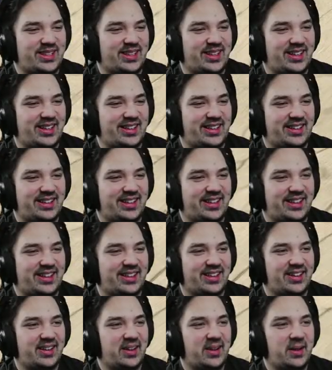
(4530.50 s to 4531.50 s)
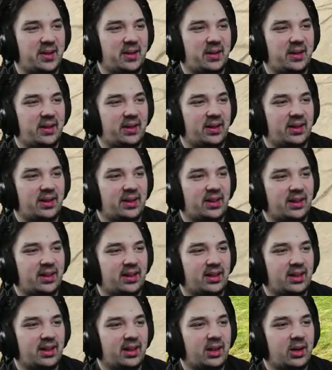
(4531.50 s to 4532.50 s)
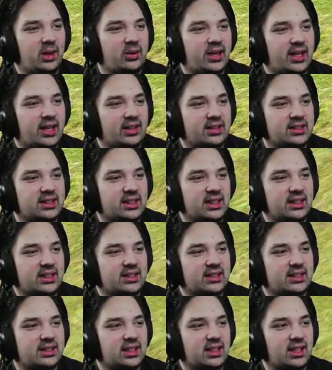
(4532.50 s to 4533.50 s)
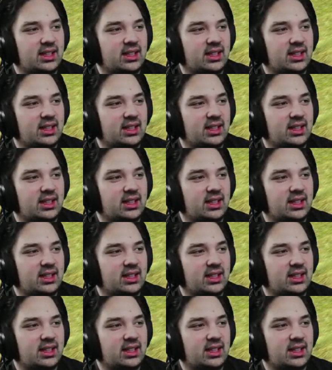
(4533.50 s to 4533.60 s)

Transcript: it? Hell yeah. Who the hell is this?